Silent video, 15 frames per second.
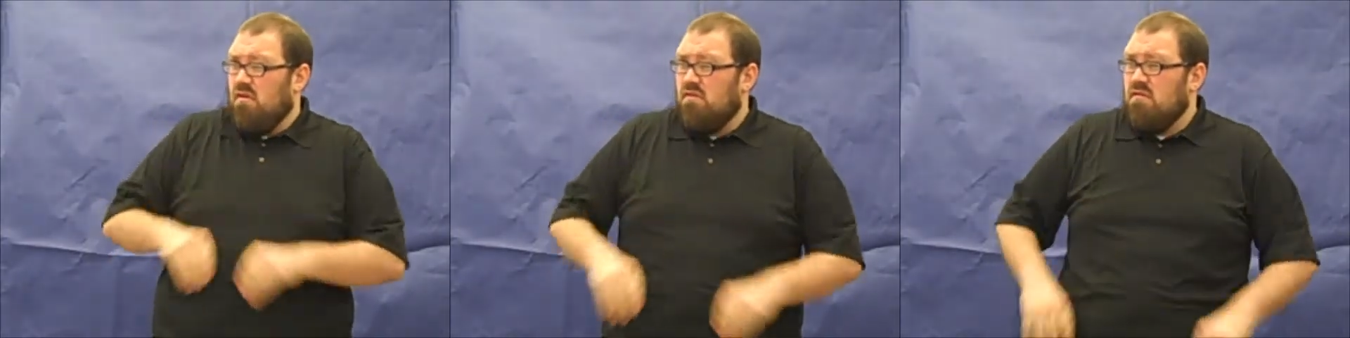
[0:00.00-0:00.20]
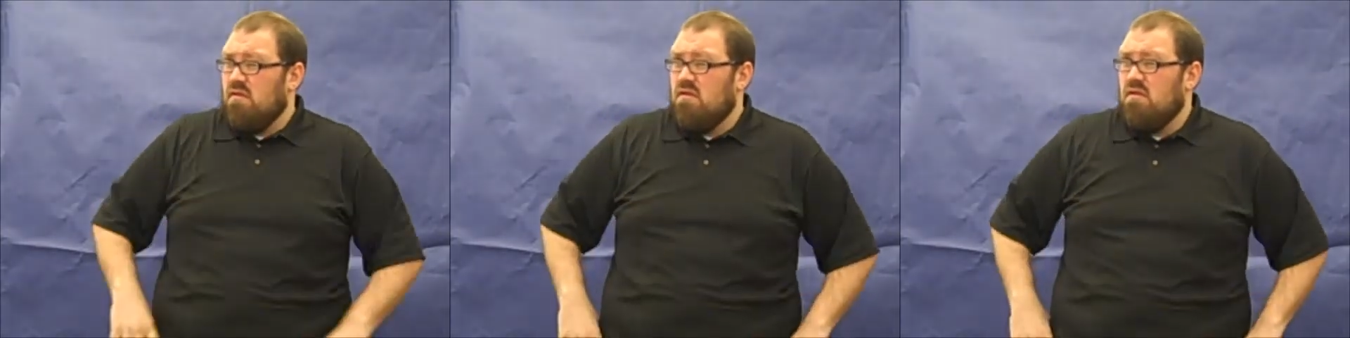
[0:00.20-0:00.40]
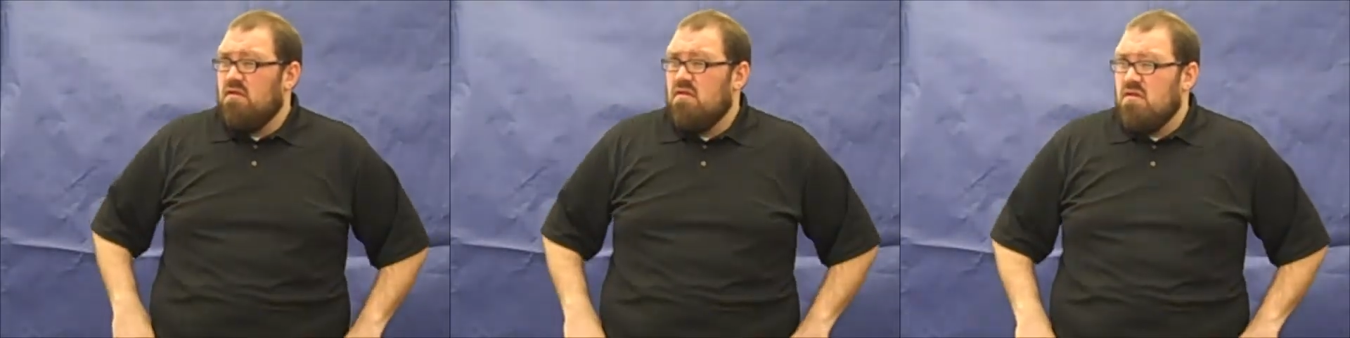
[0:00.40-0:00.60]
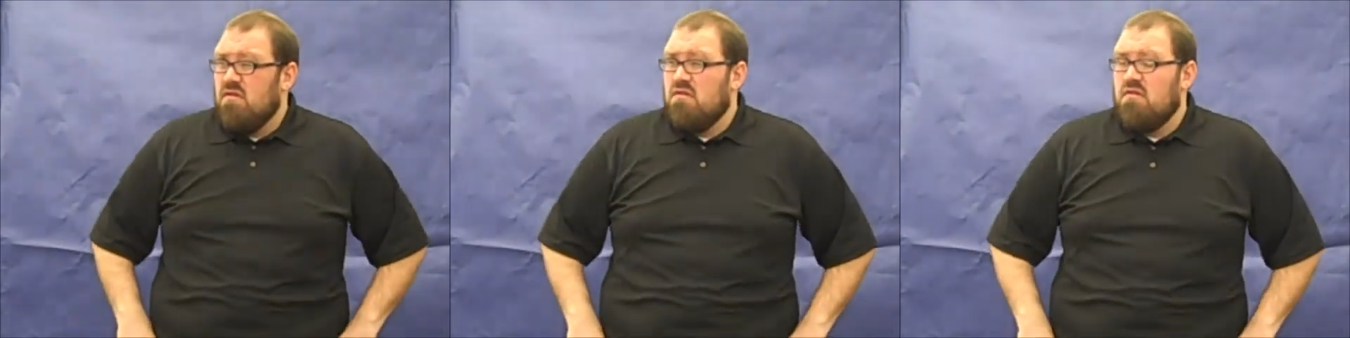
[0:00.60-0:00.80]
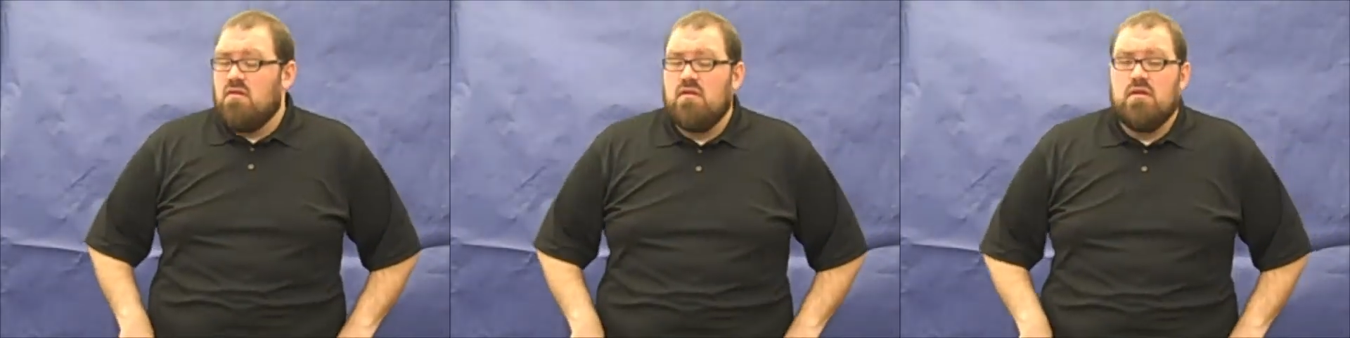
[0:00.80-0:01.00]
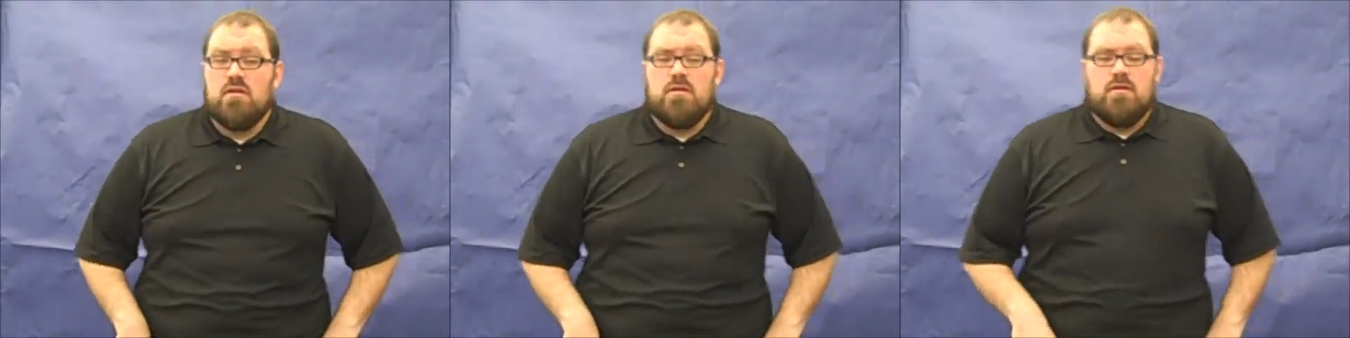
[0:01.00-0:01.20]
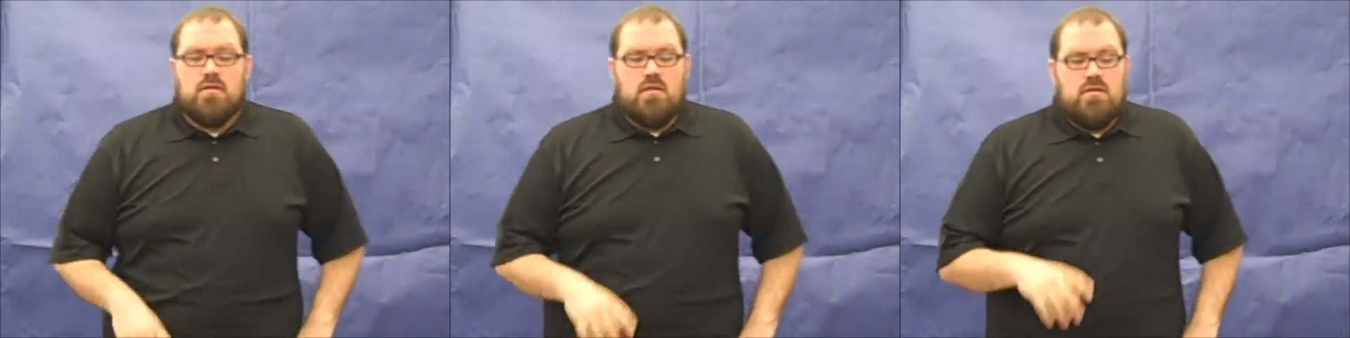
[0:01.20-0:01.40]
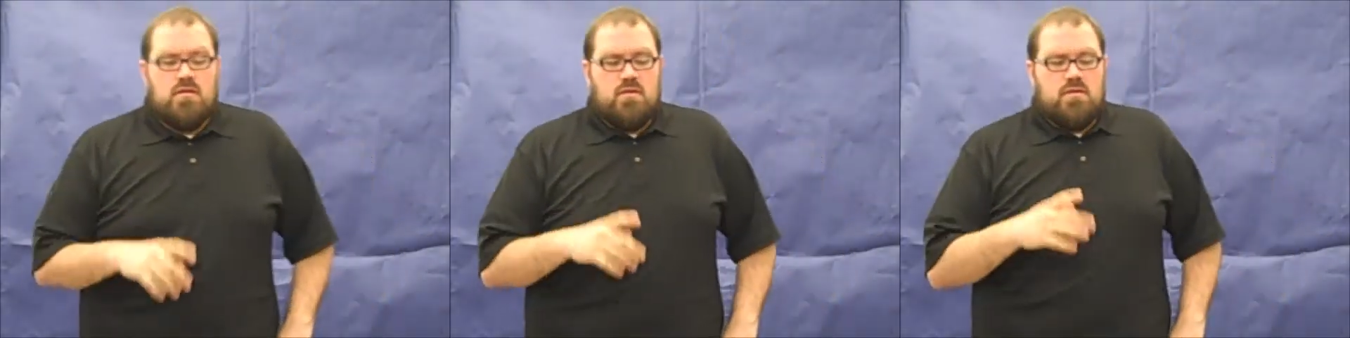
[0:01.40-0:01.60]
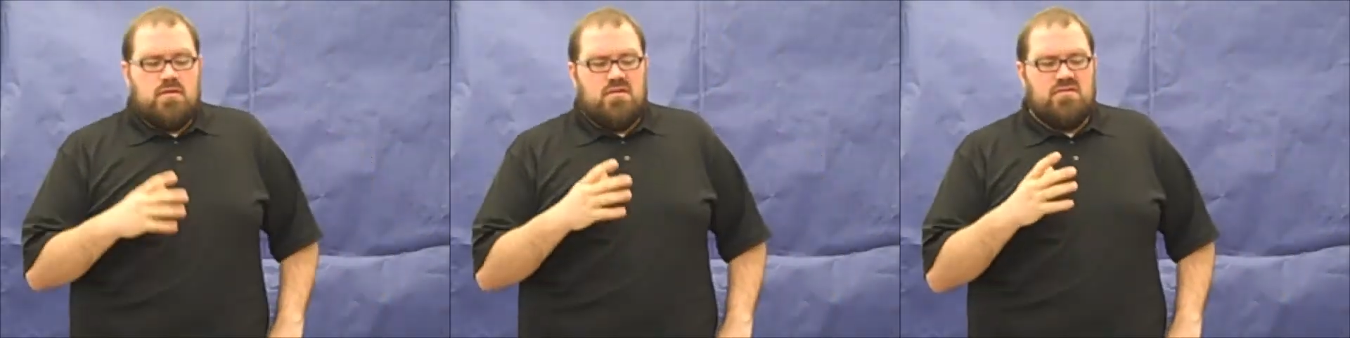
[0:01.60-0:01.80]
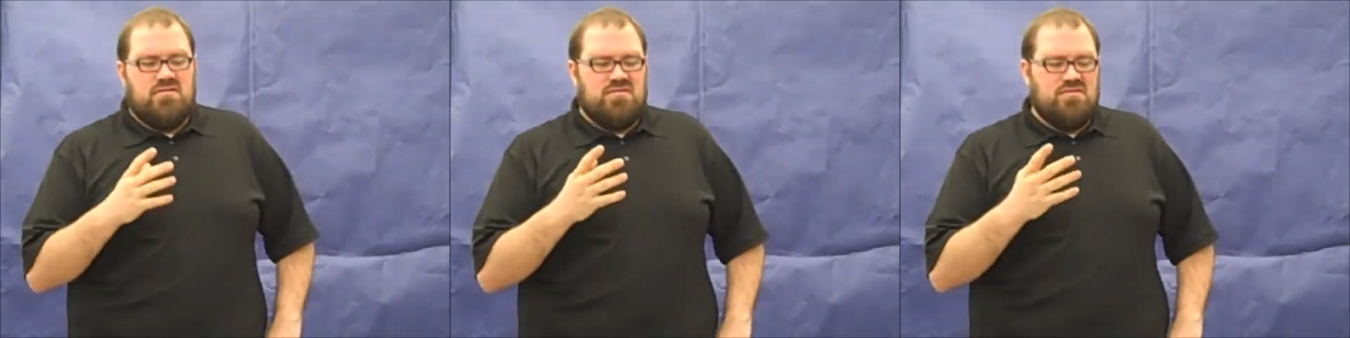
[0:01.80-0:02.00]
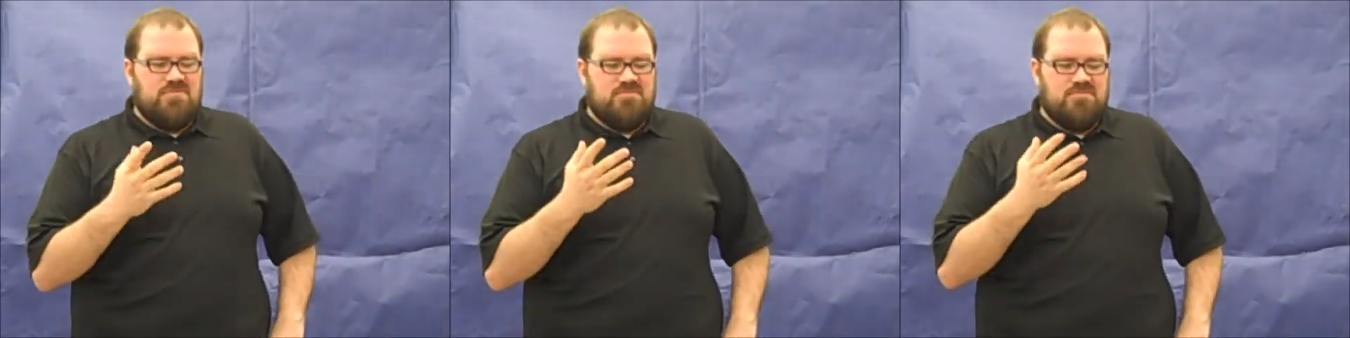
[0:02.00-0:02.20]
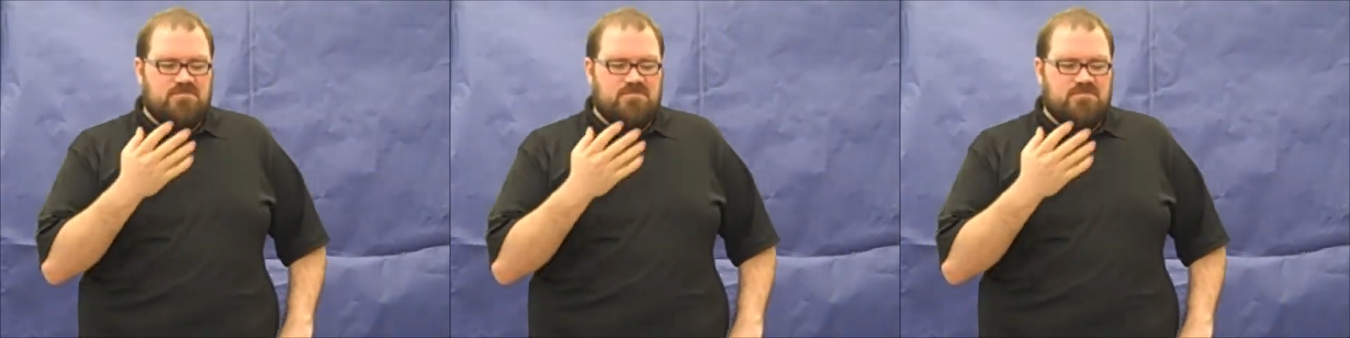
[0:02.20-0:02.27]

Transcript: No, not officially.